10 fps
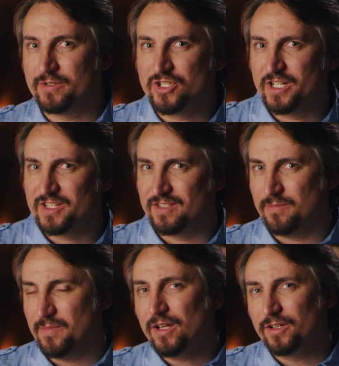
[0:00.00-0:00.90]
to adjust the
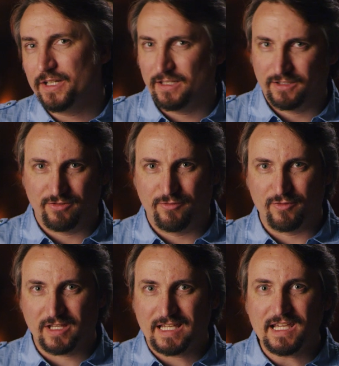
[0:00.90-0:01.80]
melody a little
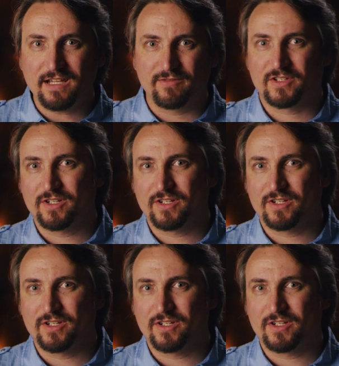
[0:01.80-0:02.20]
for the key of the